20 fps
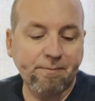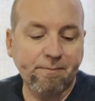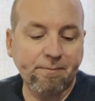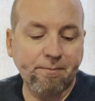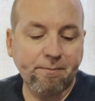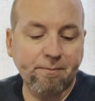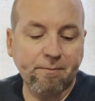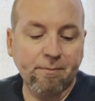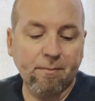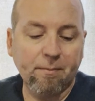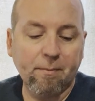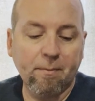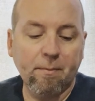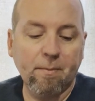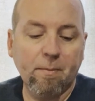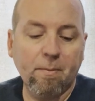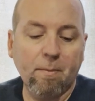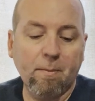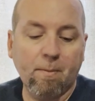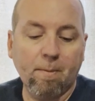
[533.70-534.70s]

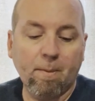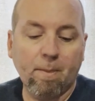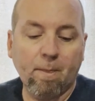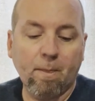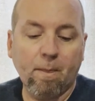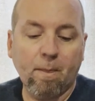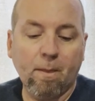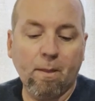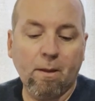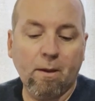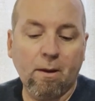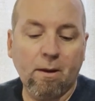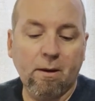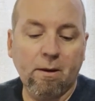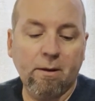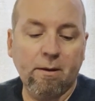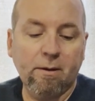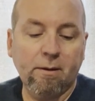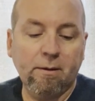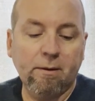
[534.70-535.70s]

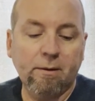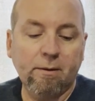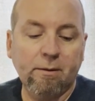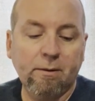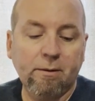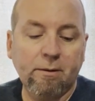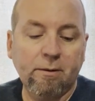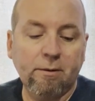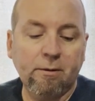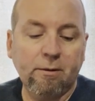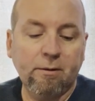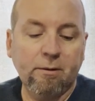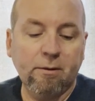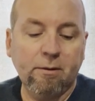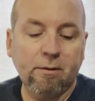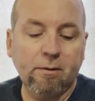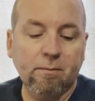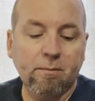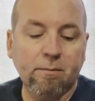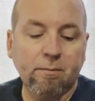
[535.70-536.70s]

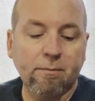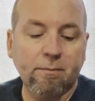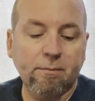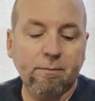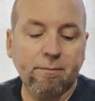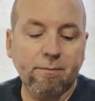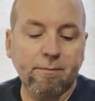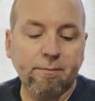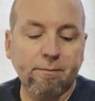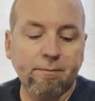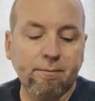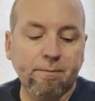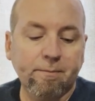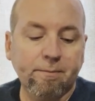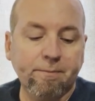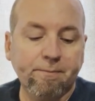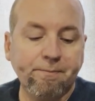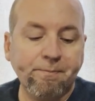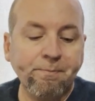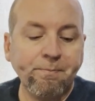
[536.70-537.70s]

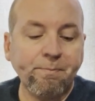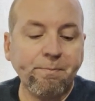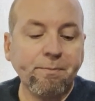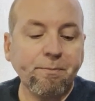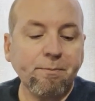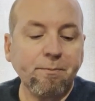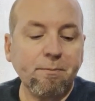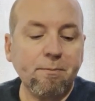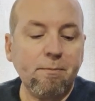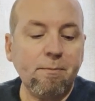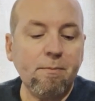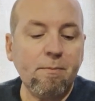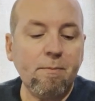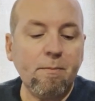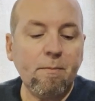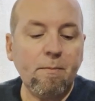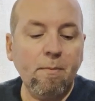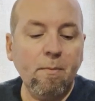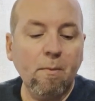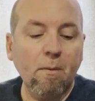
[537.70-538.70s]

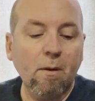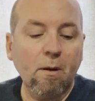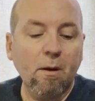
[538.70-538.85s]
(no one is talking)